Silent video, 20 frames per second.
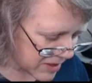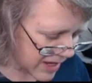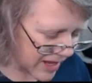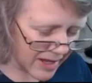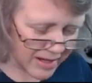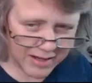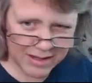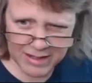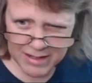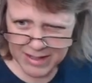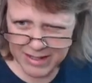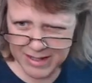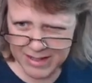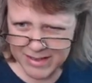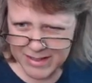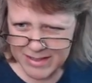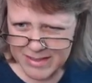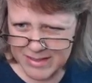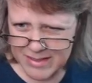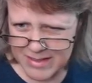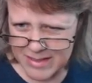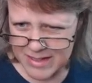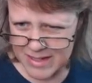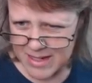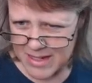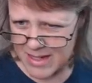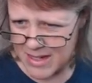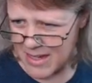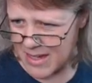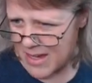hat on like this.
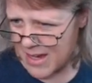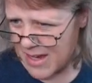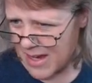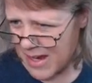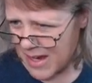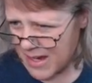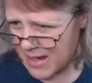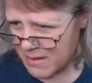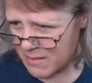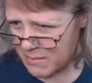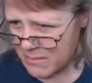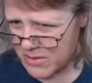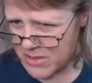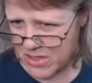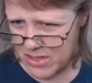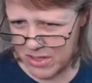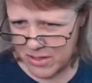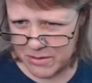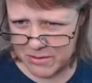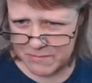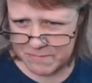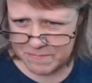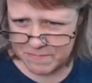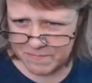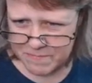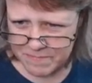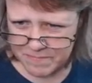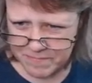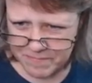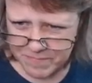Um, so
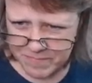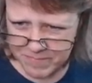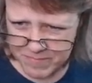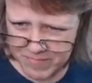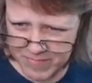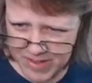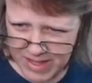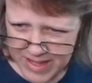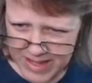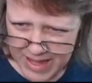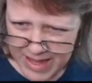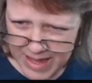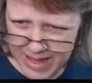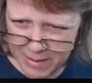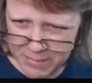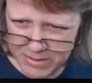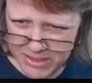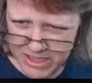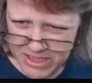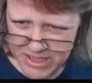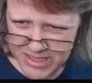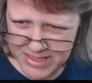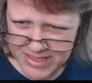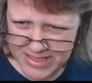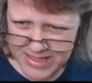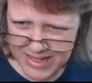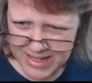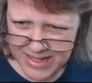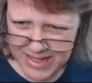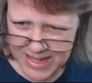yeah, but she's.
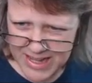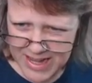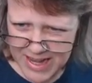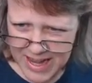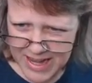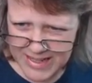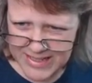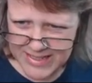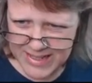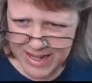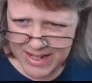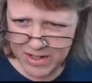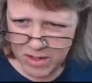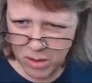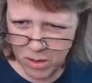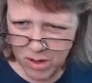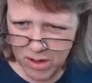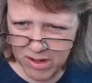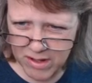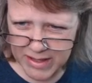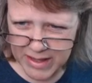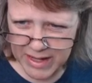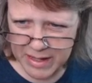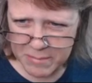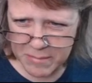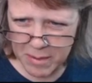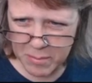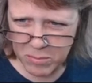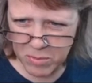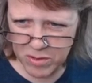Uh, I decided to go all
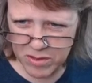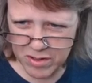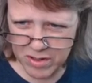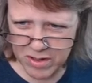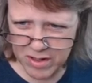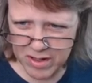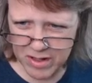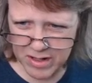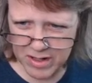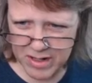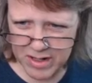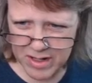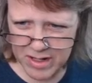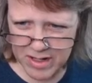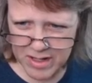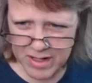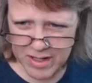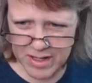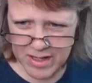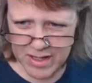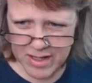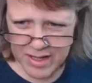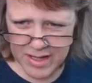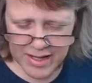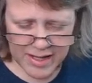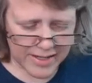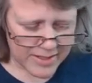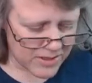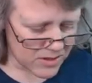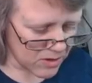NMM with her,
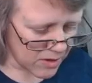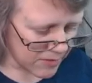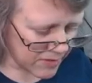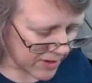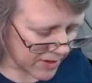and so I've